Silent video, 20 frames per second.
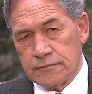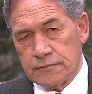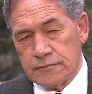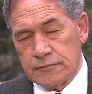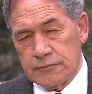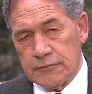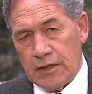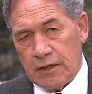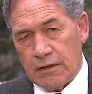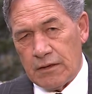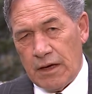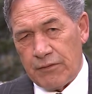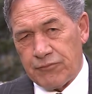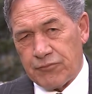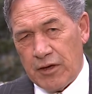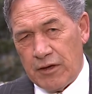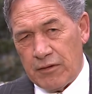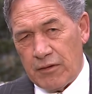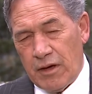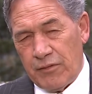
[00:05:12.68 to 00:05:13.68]
No,
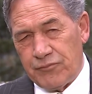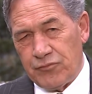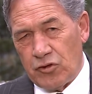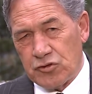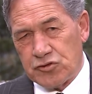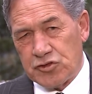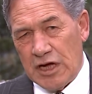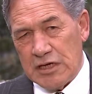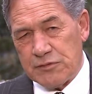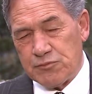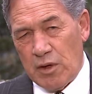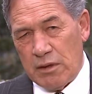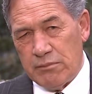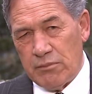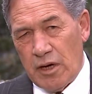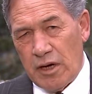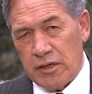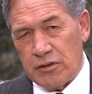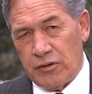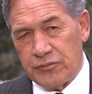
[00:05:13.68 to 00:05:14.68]
I've not changed my
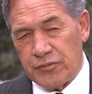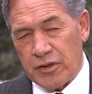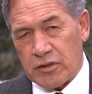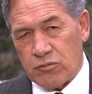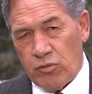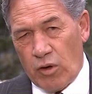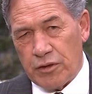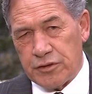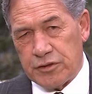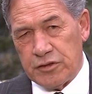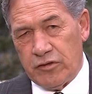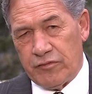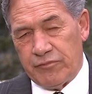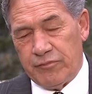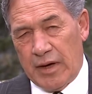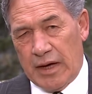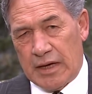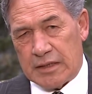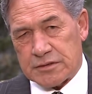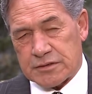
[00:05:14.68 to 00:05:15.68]
mind on the quality of
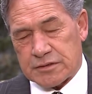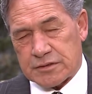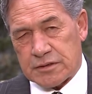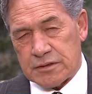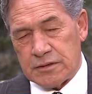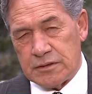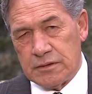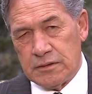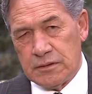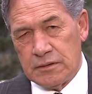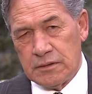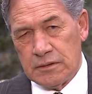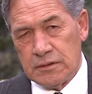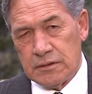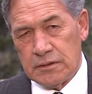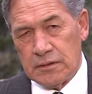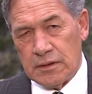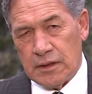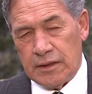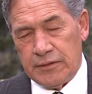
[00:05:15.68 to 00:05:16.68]
masks,
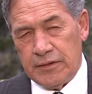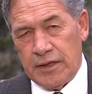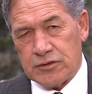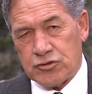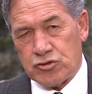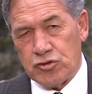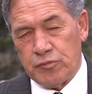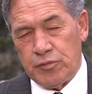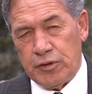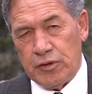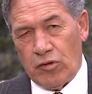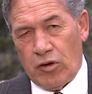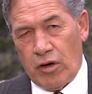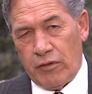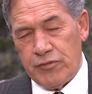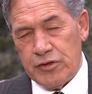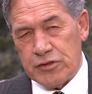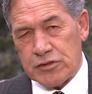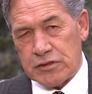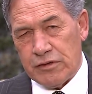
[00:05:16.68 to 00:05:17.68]
and that should be
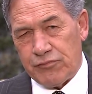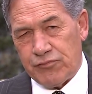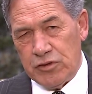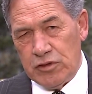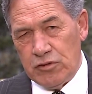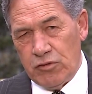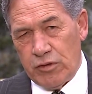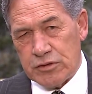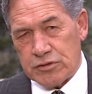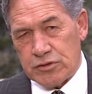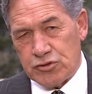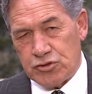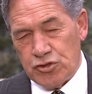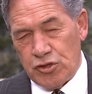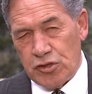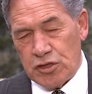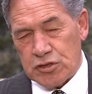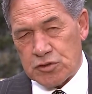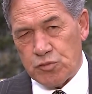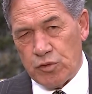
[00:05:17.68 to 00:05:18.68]
obvious if you, as a
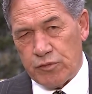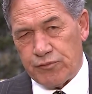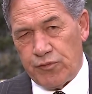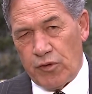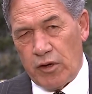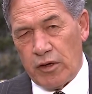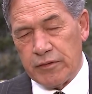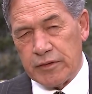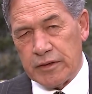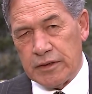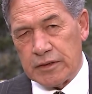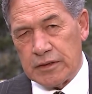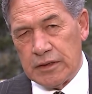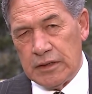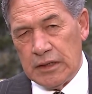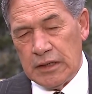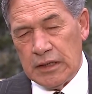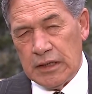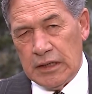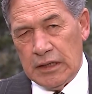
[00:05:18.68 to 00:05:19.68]
journalist, were following it.
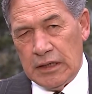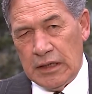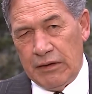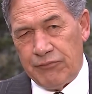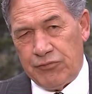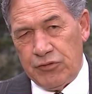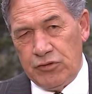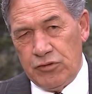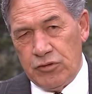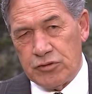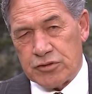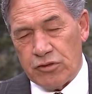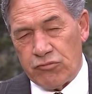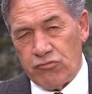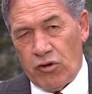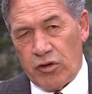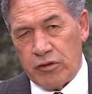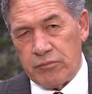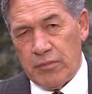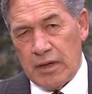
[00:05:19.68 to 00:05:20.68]
If you use the
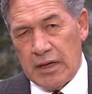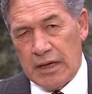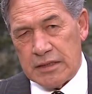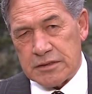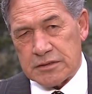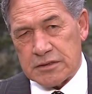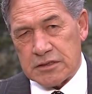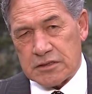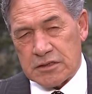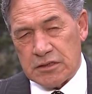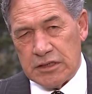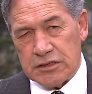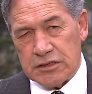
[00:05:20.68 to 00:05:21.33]
wrong mask, it's